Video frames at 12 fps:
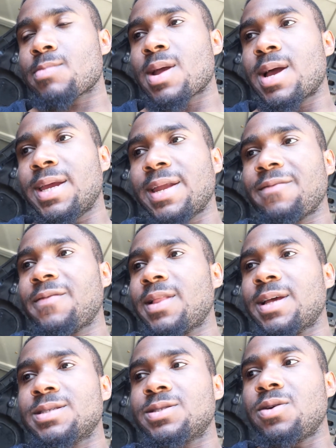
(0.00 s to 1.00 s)
and I feel
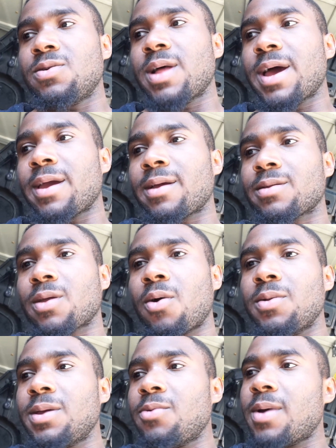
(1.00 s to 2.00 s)
as though, like, the
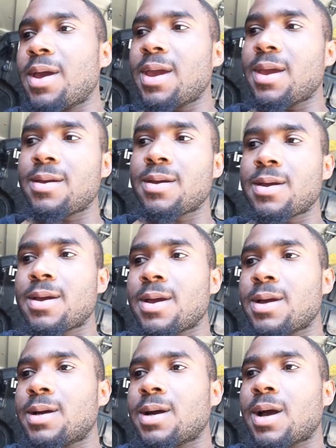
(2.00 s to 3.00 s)
only way
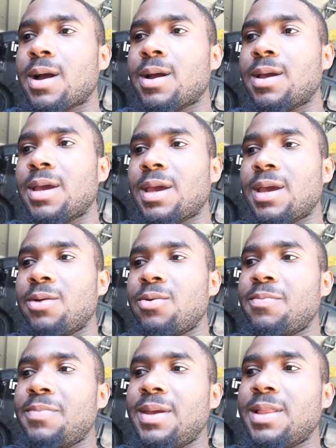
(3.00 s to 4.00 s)
it
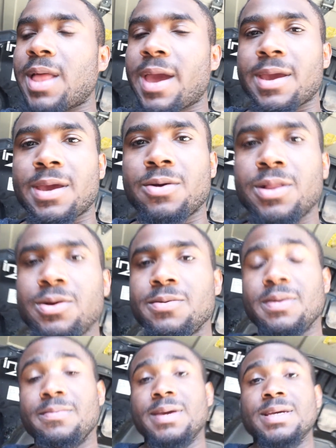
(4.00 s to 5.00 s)
would be, like, it would
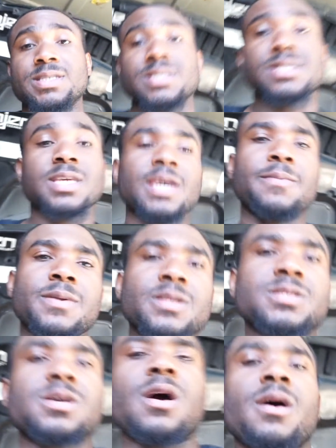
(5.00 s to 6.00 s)
literally be me just keeping
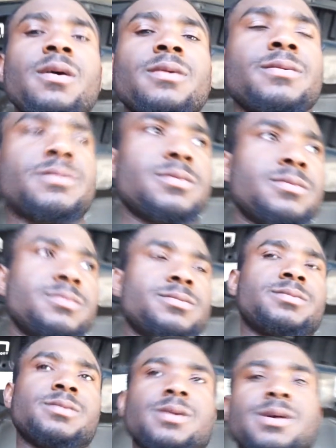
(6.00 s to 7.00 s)
this car
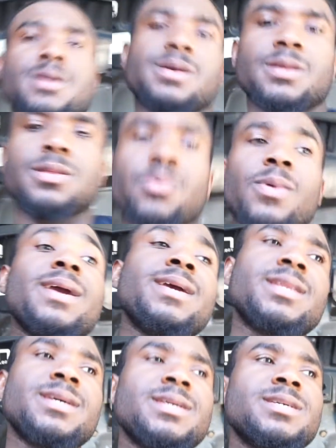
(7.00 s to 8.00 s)
the way it
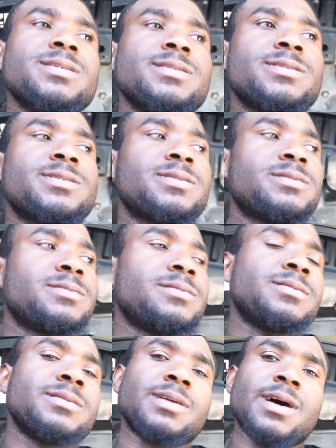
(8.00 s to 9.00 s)
is.
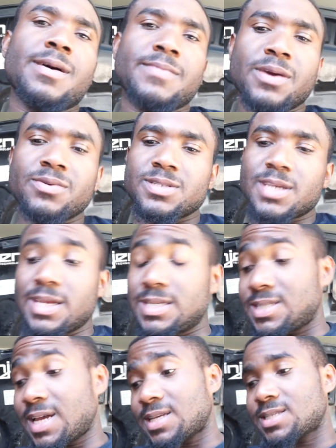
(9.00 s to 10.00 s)
They were saying it's
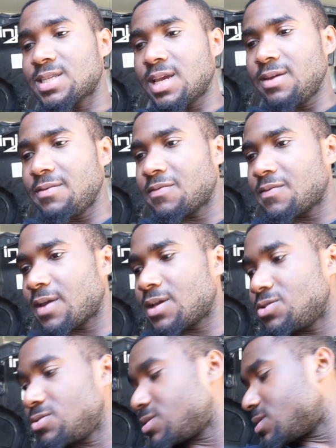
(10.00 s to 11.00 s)
not safe. As
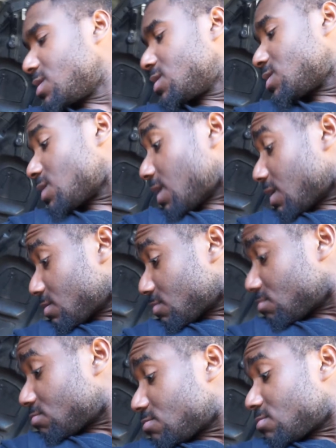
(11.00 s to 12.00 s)
you see, it's not,
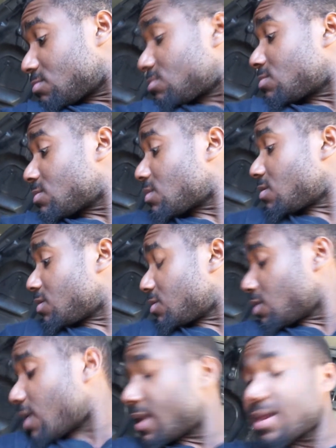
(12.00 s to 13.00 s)
you
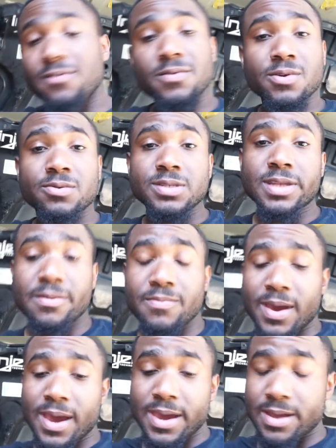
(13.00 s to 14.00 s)
know, I never knew it was that
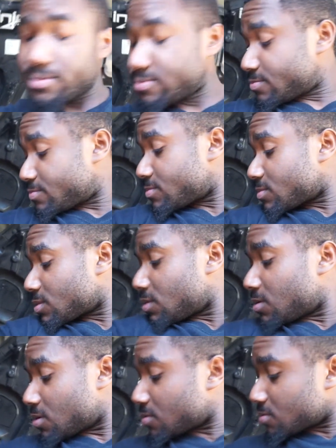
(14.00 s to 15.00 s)
bad, you
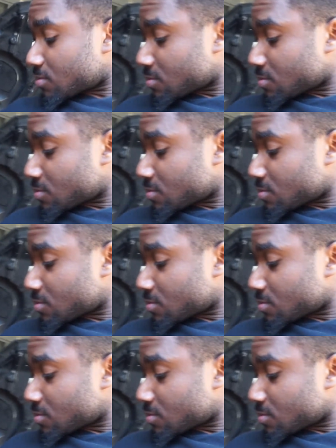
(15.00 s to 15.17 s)
know.